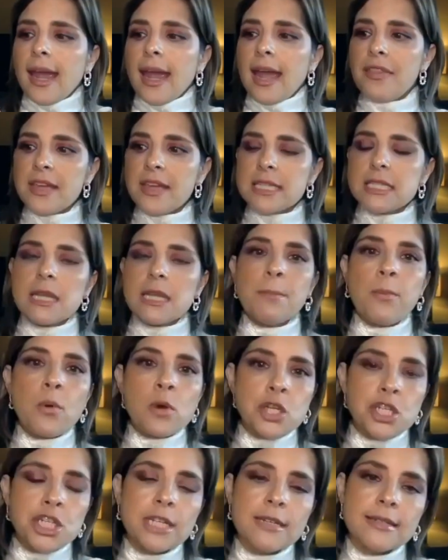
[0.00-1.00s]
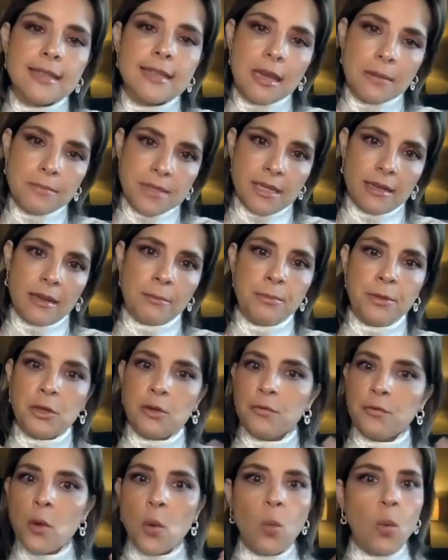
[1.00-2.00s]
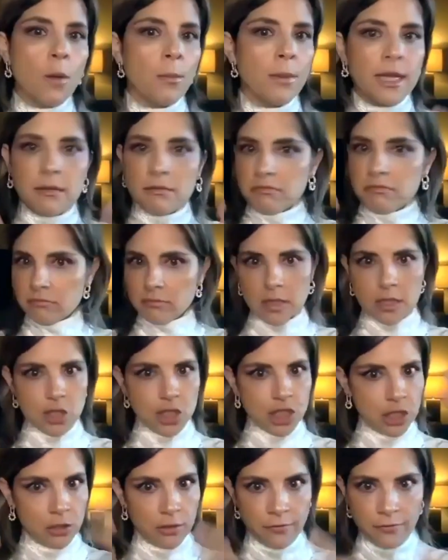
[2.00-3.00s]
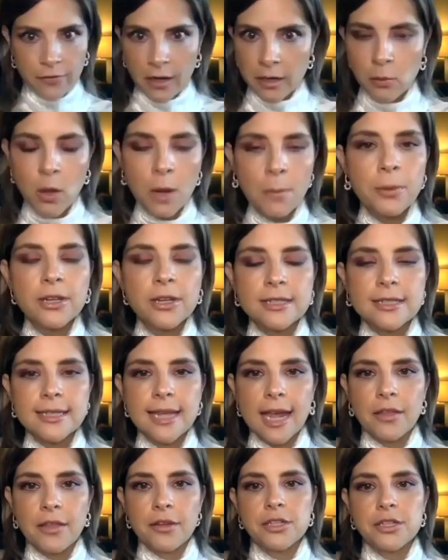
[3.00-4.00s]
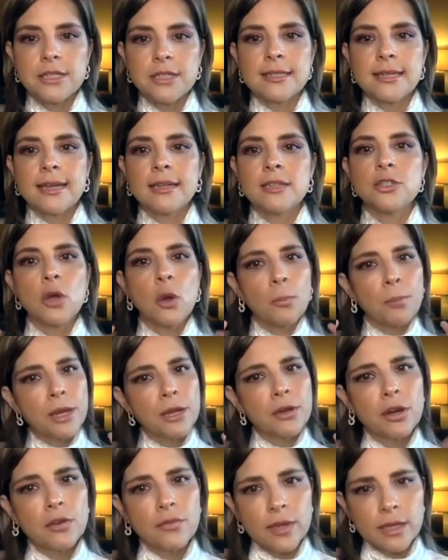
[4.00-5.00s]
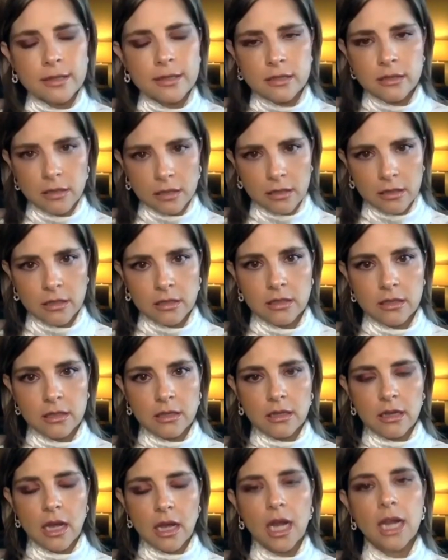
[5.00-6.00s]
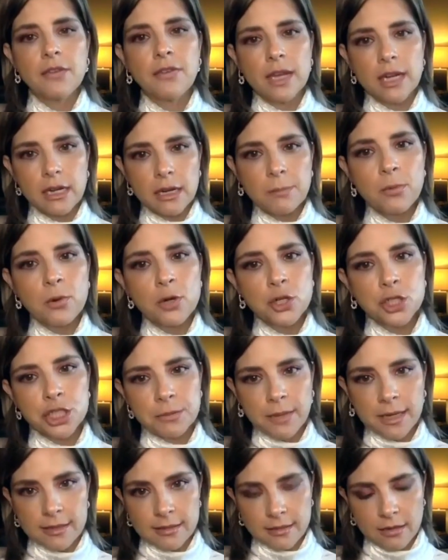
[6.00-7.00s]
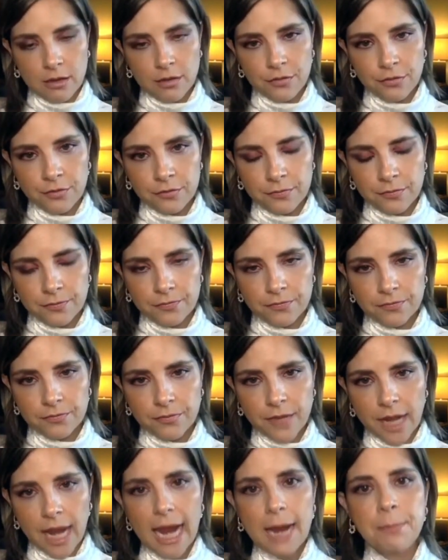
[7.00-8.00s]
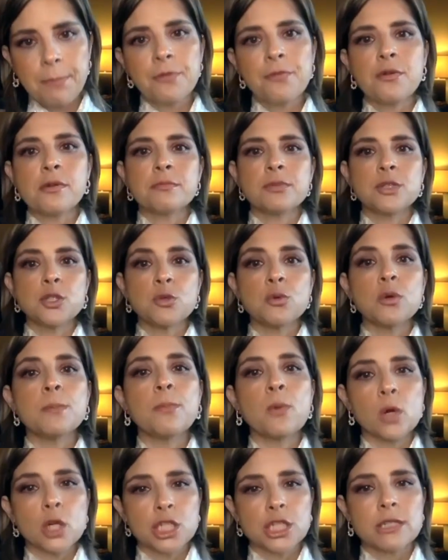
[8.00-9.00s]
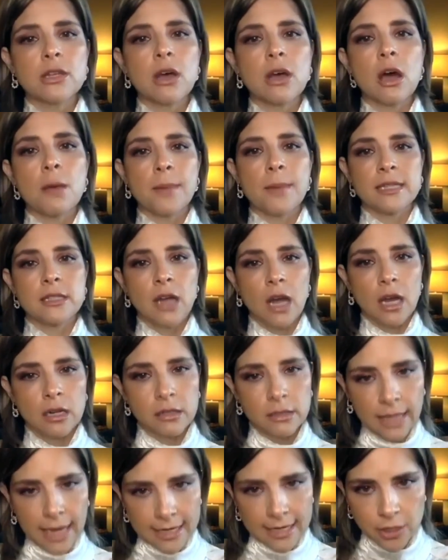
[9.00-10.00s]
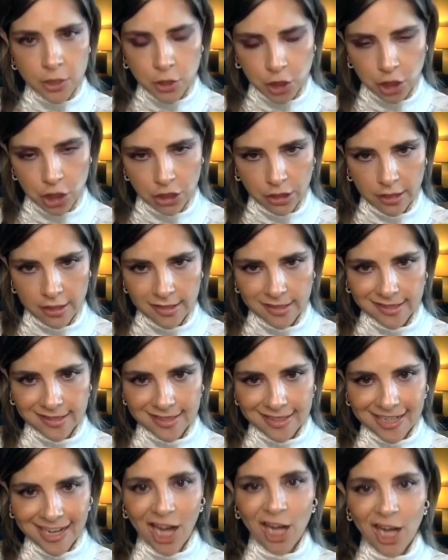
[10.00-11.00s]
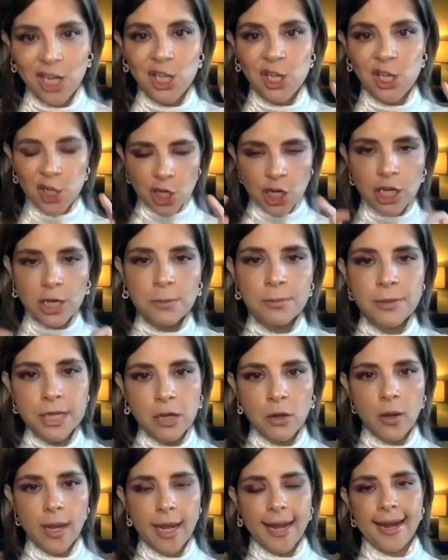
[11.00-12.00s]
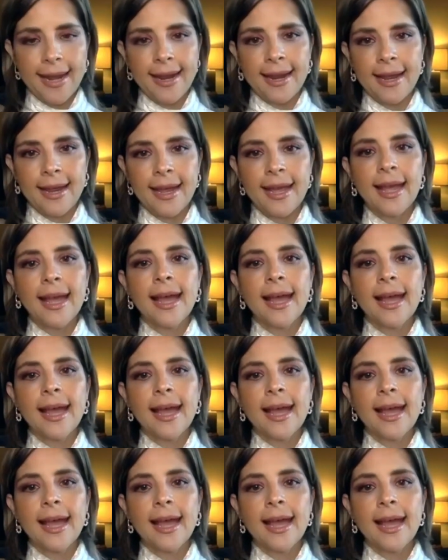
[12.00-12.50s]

And this abortionist comes in, a beautiful woman. She looked very well put together. She said, don't be nervous. Look, I've had an abortion myself. I performed 2 abortions on my daughter last year. You're going to be okay.